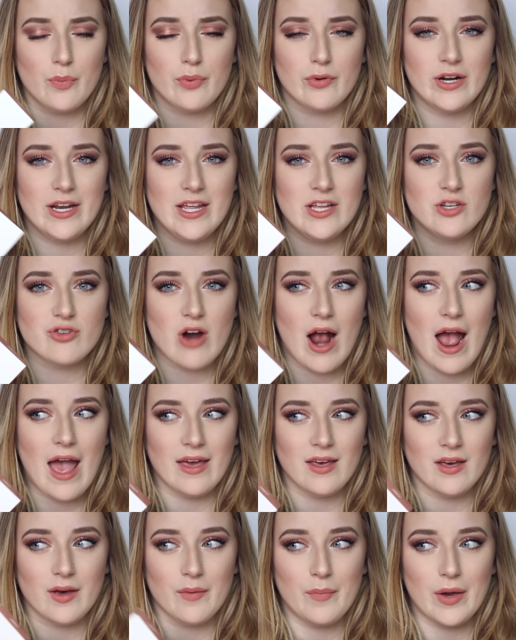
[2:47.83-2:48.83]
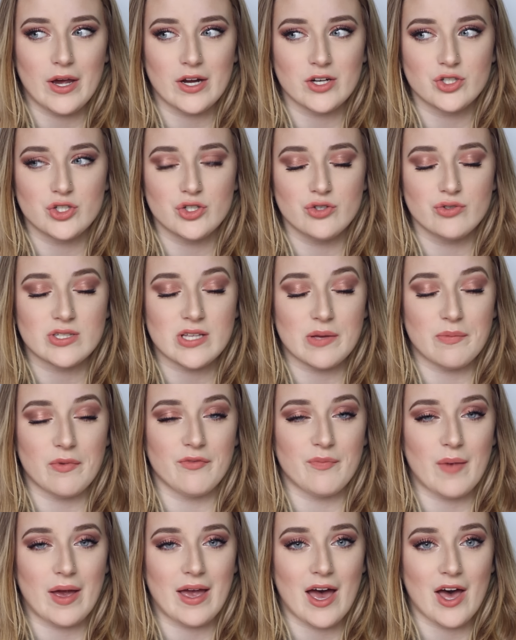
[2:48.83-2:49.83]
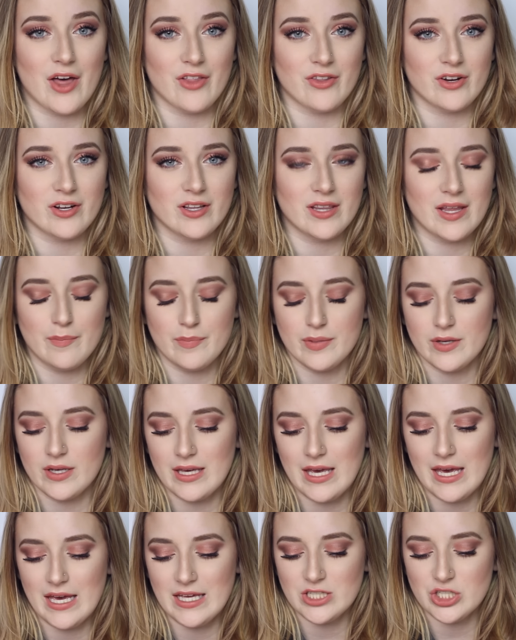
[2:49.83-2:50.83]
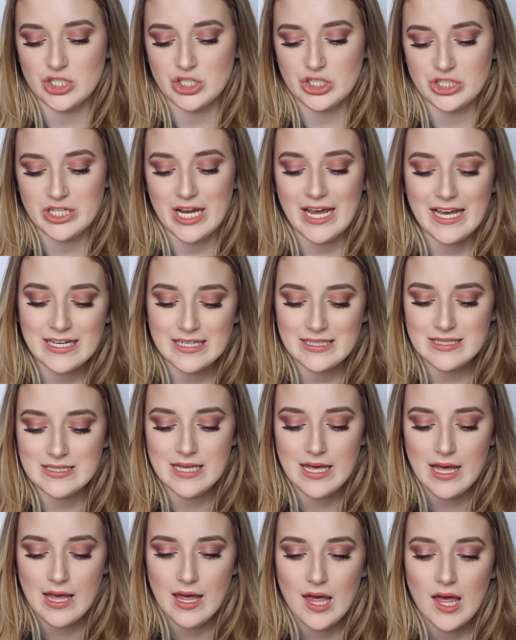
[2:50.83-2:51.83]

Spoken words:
pretty drying compared to some of my other lip kit shades,